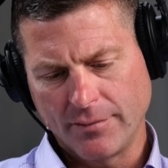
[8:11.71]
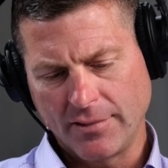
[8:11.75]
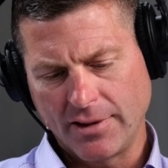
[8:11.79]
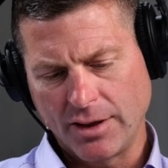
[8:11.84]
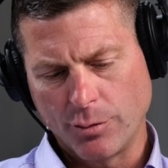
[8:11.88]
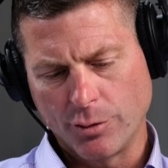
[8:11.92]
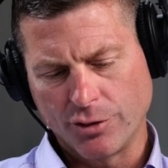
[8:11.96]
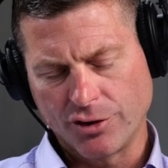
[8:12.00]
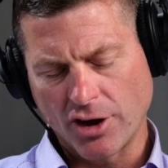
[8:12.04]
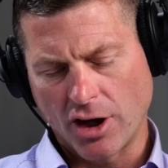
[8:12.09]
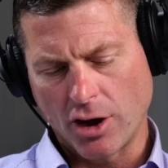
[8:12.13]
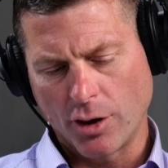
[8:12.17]

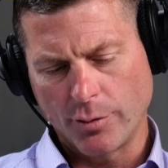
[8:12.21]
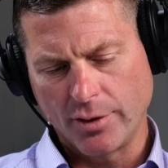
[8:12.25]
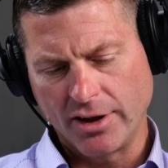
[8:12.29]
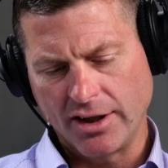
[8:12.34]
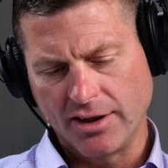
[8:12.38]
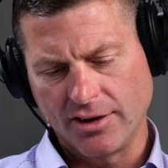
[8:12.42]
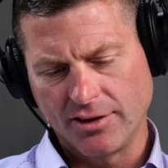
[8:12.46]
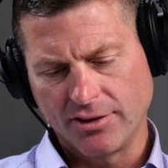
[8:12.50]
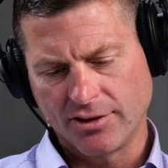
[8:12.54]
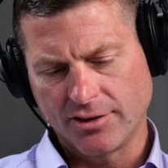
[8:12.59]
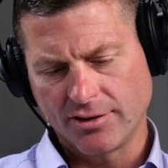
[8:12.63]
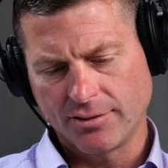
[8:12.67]
it was
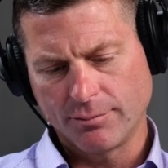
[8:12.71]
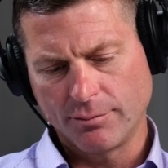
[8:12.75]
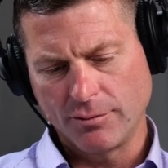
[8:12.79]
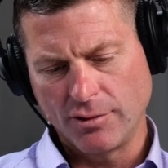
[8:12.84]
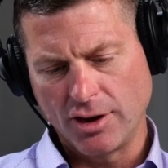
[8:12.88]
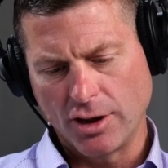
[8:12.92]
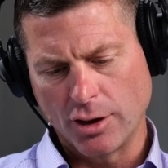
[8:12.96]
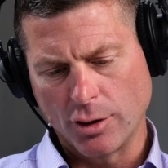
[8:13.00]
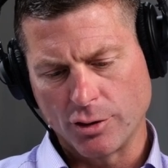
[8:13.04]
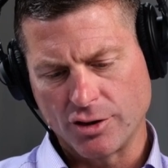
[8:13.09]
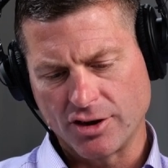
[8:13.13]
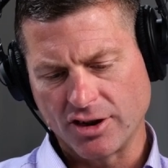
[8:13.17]
always,
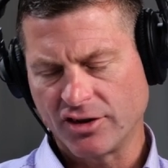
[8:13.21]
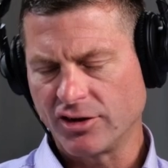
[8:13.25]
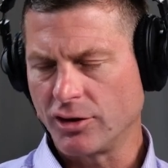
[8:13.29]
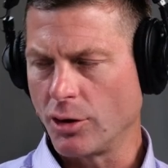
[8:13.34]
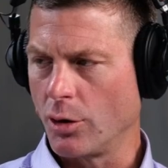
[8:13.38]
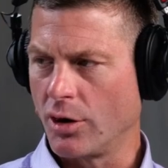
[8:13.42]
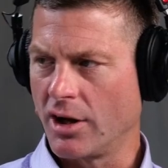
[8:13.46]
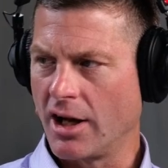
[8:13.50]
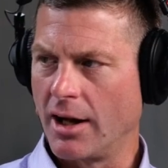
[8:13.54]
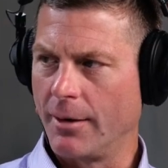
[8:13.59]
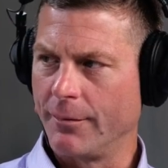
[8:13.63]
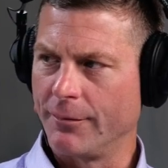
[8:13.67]
just
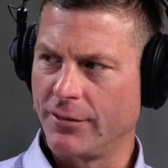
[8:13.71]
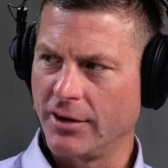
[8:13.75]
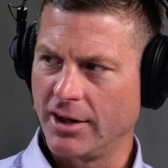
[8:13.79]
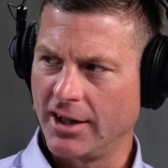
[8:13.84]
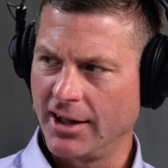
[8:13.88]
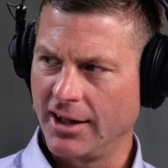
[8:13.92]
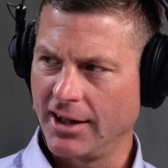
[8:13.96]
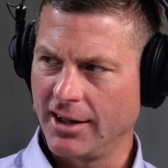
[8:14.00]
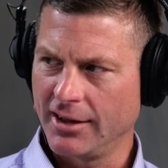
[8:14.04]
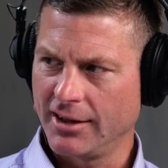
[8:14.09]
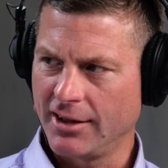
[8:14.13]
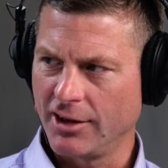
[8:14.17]
so
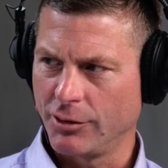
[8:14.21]
comforting